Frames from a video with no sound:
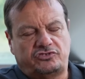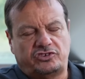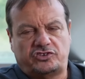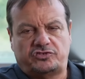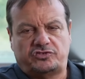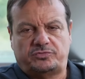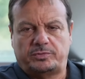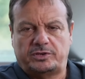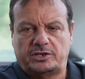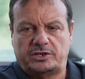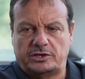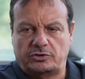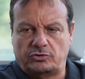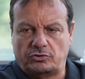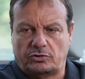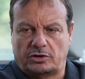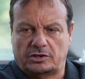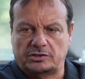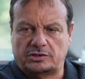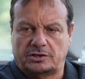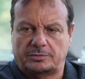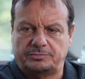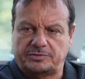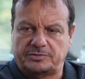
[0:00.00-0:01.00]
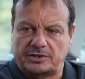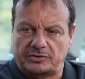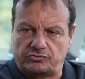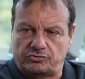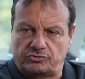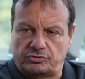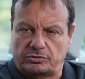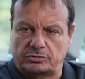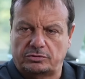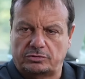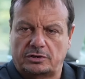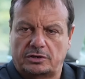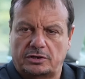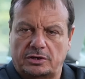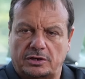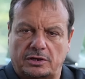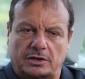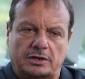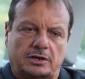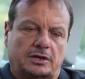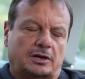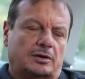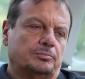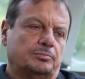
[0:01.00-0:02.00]
asked him about you.
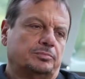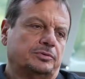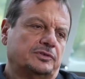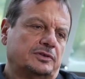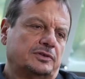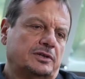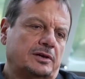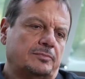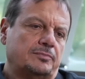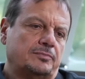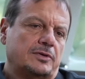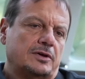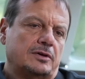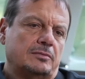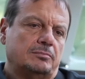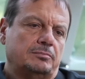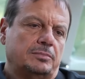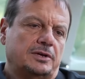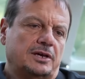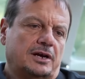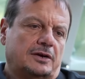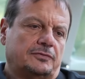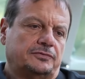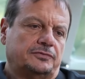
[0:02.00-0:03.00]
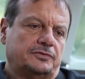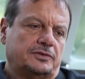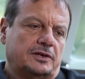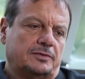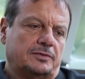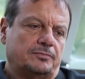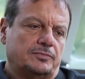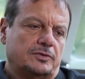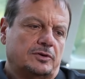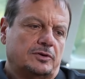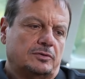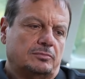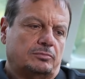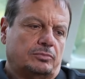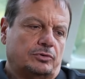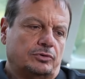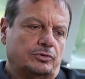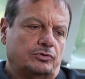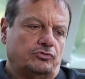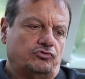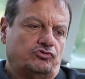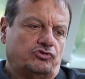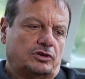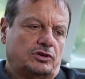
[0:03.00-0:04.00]
And since it marks
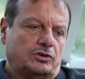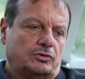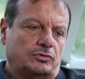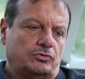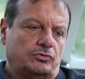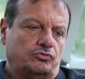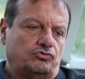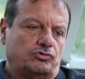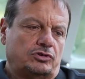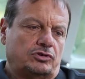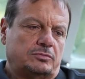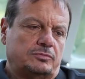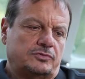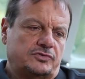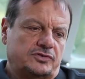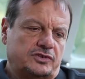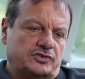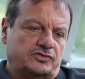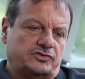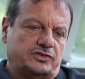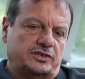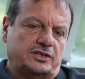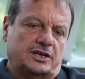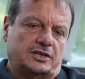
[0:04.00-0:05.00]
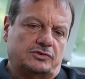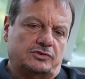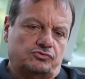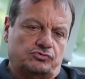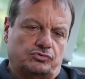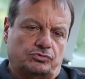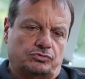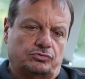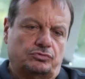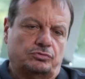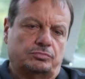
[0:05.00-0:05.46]
Eric's return to our